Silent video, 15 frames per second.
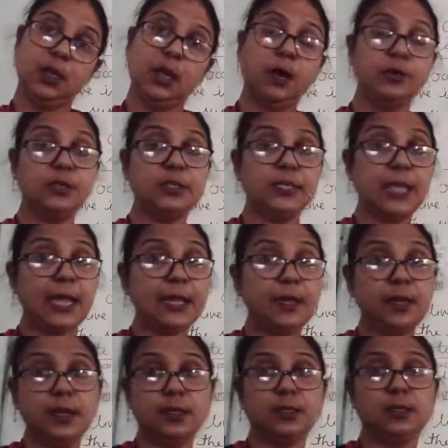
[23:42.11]
now
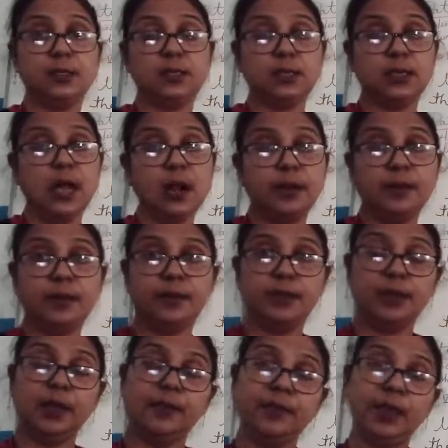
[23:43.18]
scientists
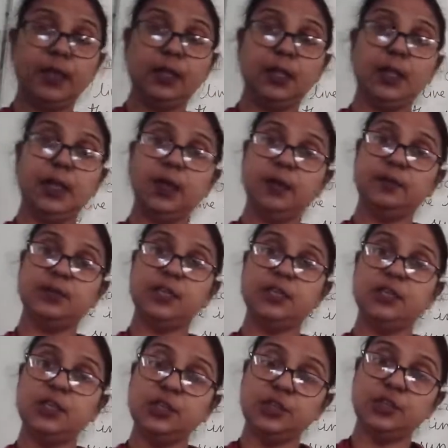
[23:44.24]
started giving their
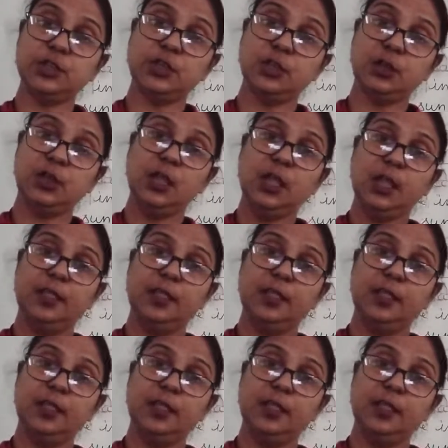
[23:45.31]
suggestion.